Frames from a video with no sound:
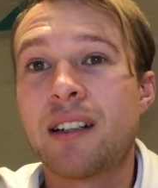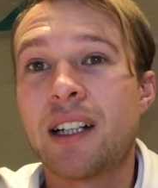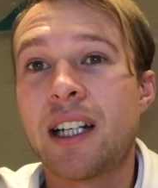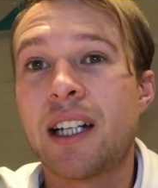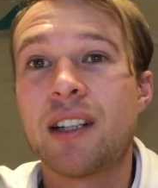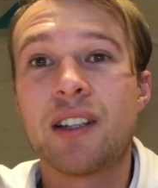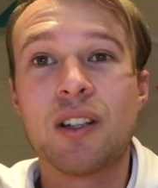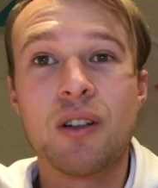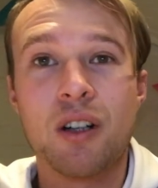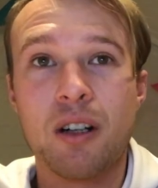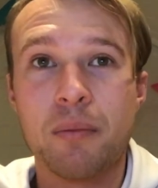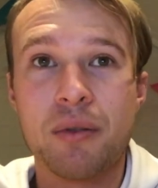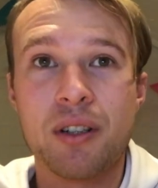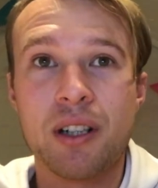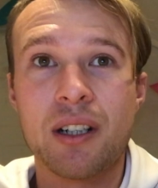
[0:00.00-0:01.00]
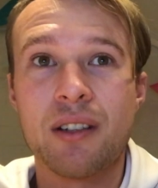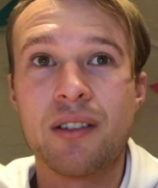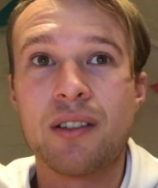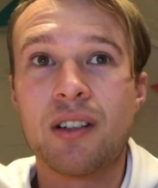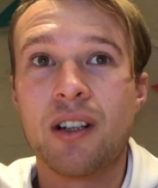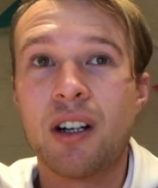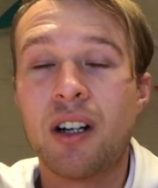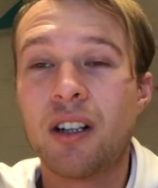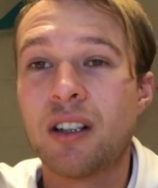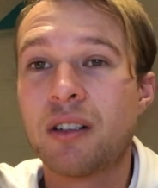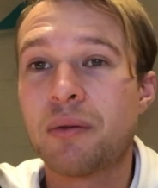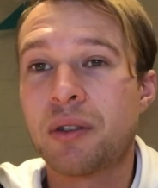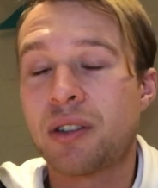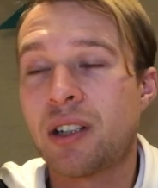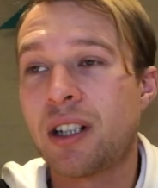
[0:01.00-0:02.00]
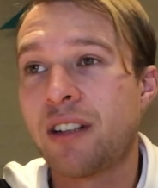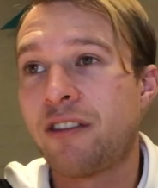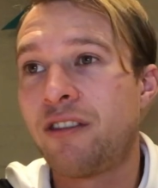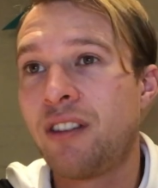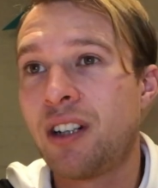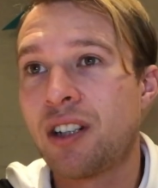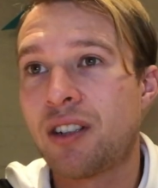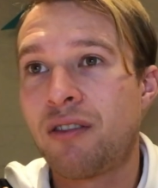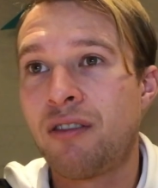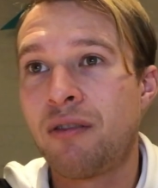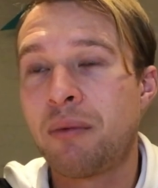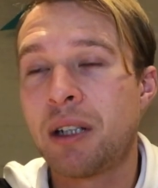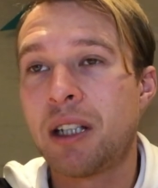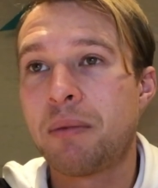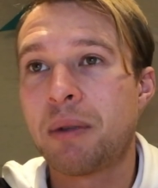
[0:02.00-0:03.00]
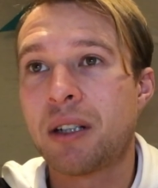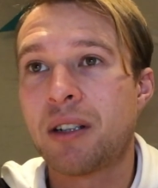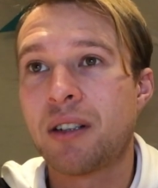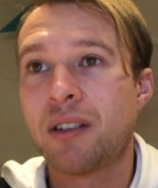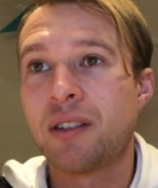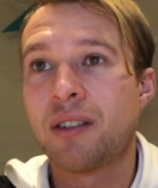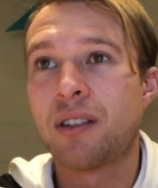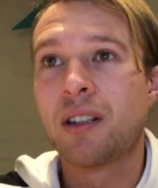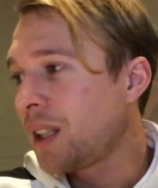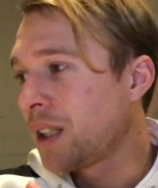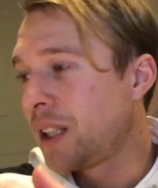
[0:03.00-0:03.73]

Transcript: I had no options. Holland was kind of finished for me because,